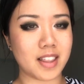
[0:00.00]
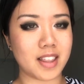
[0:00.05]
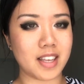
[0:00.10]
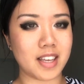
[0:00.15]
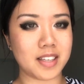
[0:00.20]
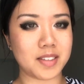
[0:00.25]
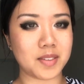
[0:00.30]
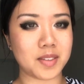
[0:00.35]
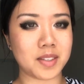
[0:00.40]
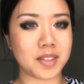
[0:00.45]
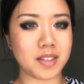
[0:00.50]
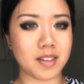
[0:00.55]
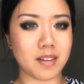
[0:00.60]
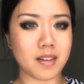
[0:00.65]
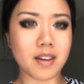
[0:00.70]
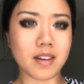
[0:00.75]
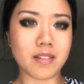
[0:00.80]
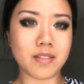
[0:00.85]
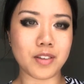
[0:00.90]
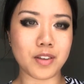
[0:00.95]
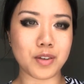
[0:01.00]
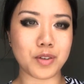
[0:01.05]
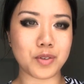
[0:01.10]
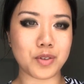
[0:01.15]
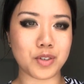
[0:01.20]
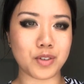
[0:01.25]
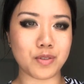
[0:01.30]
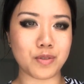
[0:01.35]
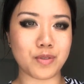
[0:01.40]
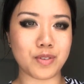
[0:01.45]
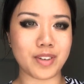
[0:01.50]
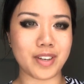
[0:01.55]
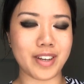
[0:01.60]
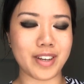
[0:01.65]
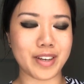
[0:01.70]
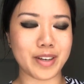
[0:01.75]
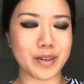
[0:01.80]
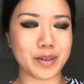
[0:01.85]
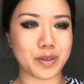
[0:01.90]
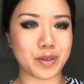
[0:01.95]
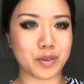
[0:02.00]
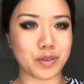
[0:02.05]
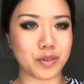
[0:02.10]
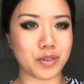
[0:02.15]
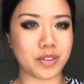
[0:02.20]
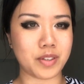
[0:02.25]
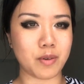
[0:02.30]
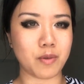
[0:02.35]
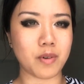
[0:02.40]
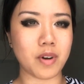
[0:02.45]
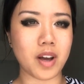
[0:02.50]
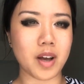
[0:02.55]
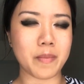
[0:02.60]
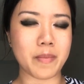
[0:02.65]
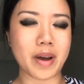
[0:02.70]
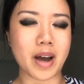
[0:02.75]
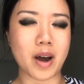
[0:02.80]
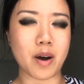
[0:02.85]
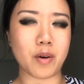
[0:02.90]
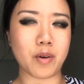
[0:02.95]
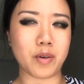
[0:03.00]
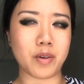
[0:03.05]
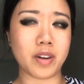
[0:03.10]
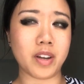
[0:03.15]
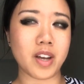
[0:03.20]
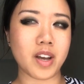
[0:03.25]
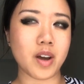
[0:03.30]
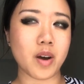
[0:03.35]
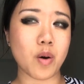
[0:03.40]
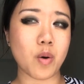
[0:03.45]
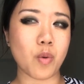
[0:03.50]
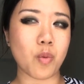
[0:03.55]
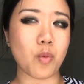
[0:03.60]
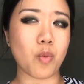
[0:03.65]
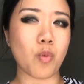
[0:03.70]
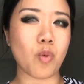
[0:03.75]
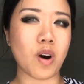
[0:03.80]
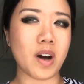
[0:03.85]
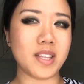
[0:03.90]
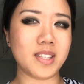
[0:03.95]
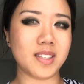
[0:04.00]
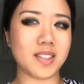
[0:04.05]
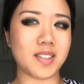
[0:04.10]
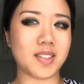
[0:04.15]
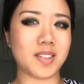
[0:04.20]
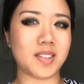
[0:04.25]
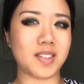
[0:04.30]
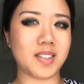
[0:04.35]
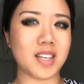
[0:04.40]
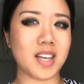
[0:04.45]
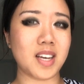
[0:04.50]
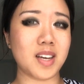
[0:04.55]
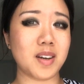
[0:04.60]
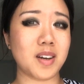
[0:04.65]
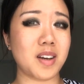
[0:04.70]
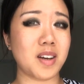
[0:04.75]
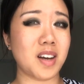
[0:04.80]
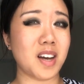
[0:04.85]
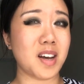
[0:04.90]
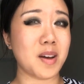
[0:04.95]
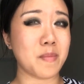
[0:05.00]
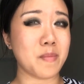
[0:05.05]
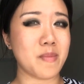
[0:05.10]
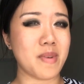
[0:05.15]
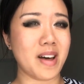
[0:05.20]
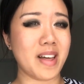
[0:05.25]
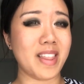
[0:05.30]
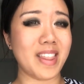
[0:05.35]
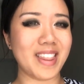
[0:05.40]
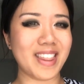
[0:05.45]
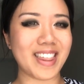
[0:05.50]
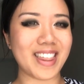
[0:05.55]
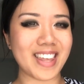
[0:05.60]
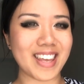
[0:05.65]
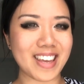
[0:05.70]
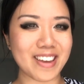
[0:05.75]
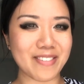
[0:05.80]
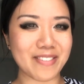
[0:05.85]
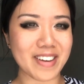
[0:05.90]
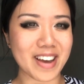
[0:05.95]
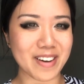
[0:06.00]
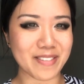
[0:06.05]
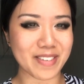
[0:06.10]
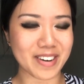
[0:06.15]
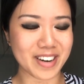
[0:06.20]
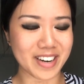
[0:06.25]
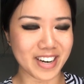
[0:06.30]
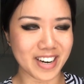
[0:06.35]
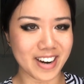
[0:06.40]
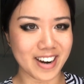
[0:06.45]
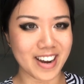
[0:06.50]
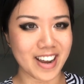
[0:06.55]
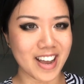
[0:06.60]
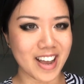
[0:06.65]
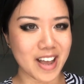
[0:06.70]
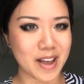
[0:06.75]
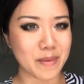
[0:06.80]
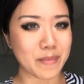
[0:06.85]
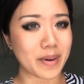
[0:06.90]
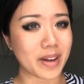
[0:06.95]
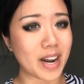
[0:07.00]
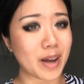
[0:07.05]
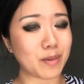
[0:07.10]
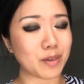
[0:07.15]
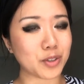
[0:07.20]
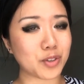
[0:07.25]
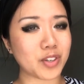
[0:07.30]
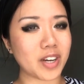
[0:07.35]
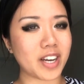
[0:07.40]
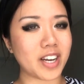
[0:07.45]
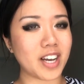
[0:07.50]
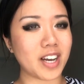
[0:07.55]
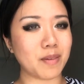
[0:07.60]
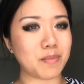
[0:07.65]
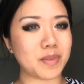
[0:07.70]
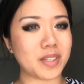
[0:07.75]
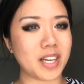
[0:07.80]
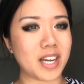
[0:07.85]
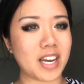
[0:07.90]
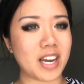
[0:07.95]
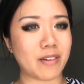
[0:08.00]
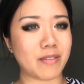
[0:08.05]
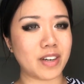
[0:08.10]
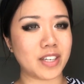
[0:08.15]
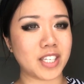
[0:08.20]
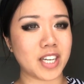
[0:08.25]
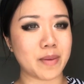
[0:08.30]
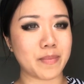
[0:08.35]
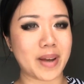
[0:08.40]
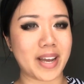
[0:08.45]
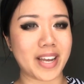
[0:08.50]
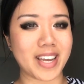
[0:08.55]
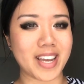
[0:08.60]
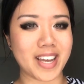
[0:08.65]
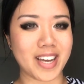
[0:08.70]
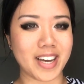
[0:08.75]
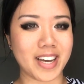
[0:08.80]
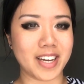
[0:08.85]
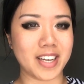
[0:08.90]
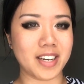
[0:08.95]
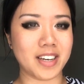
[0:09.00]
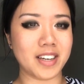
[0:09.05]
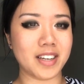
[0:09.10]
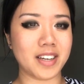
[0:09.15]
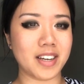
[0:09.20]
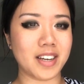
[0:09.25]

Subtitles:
these YouTube videos about once a month, if ever, but I will try to update every time I can,